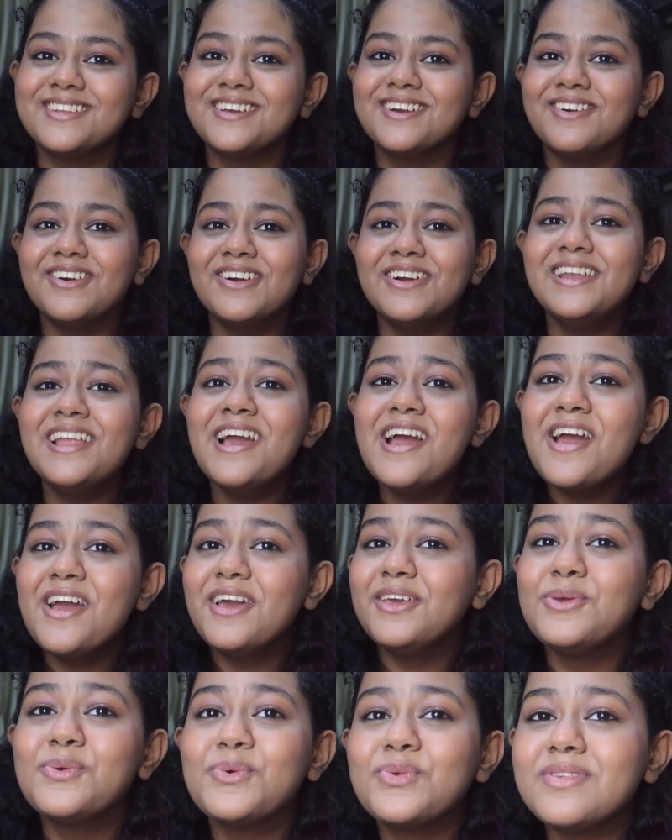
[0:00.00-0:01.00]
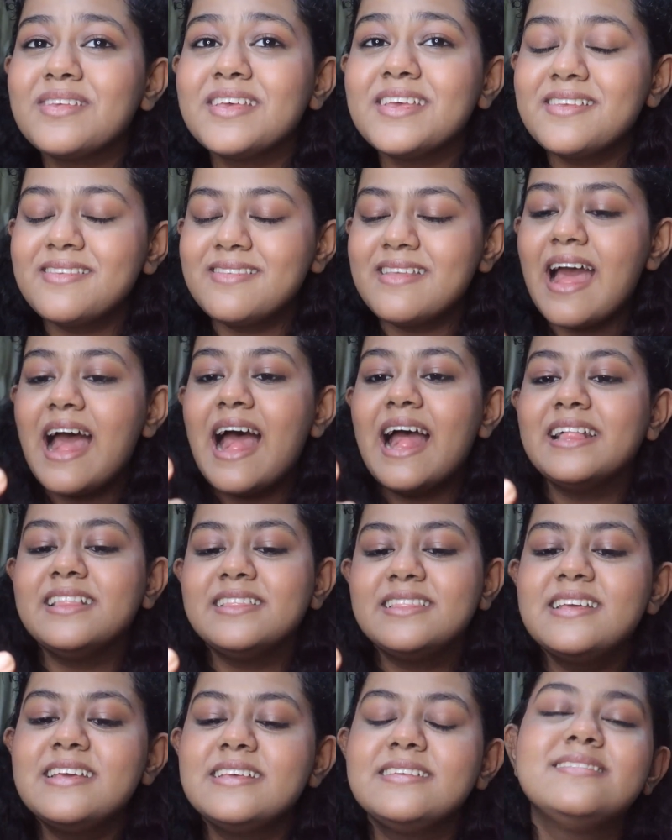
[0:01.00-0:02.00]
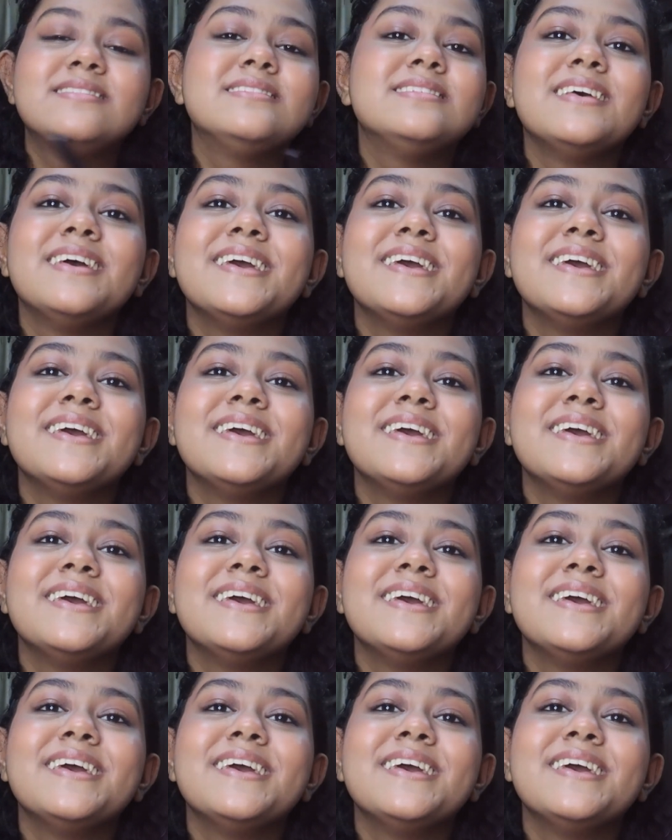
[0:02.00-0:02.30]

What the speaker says: girl uses, and this